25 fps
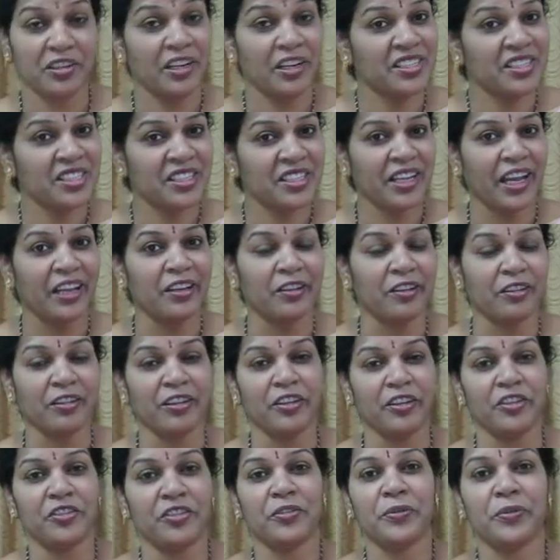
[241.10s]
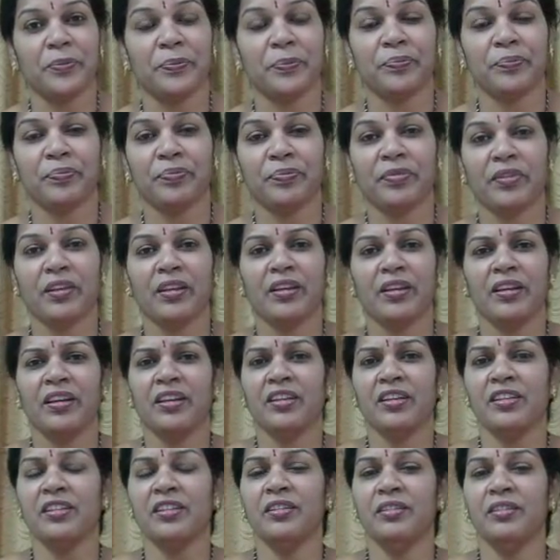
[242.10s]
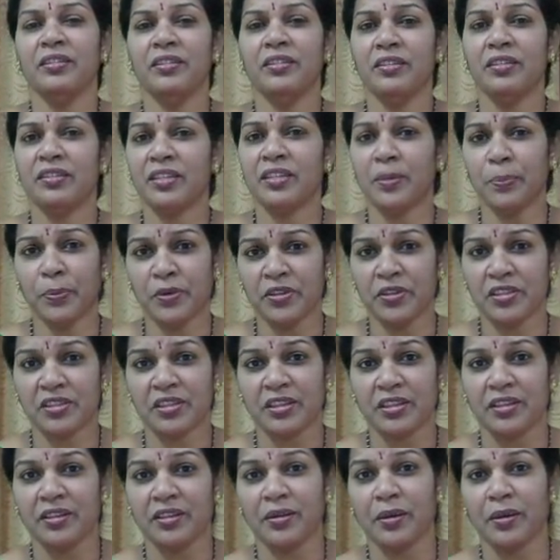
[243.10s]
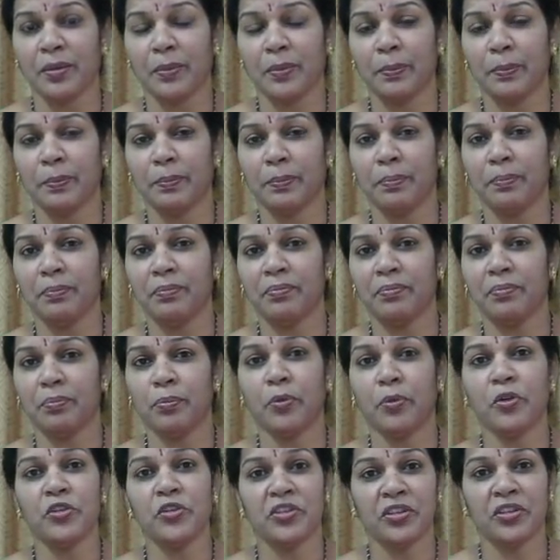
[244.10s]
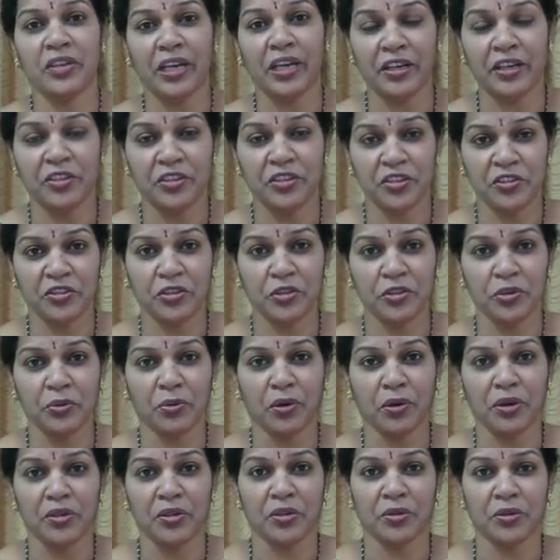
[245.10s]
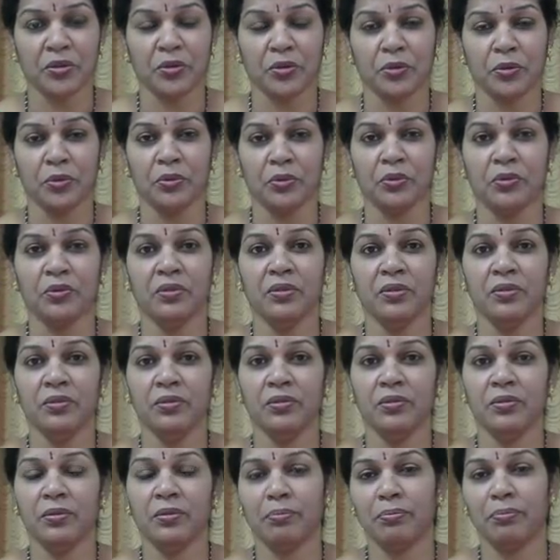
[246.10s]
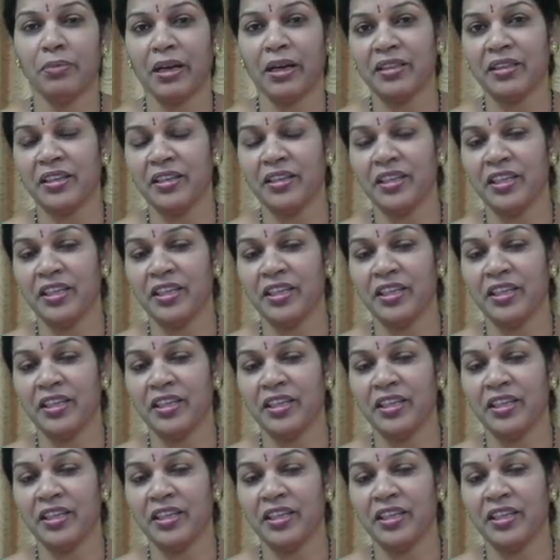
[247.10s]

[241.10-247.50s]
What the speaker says: Let's calculate. Suppose, say, post-graduation you wanted to do. By